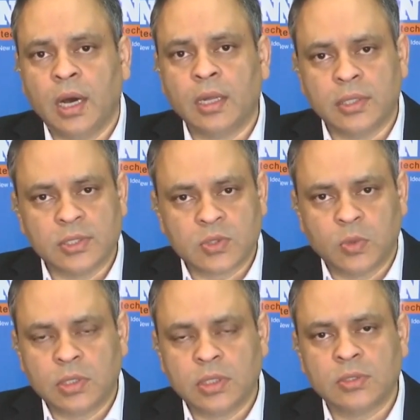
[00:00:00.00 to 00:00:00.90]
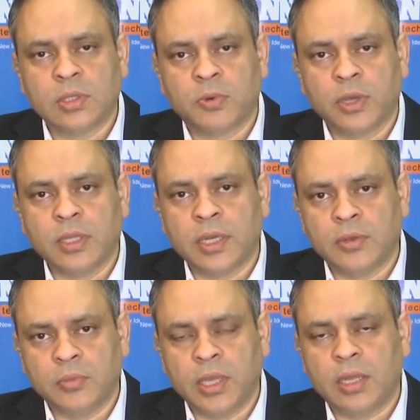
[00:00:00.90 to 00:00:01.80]
Uh, this quarter, to the point
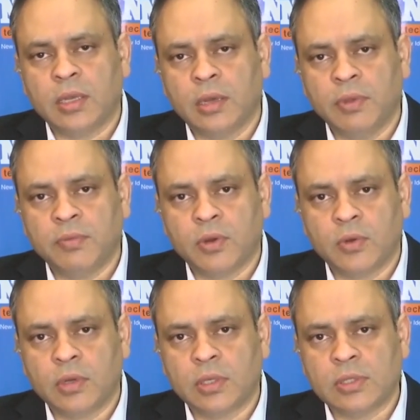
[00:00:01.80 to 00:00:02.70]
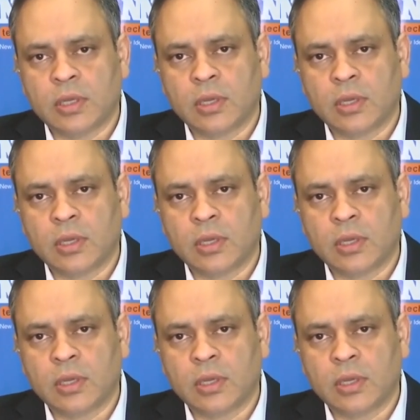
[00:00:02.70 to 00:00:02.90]
that you made, we've grown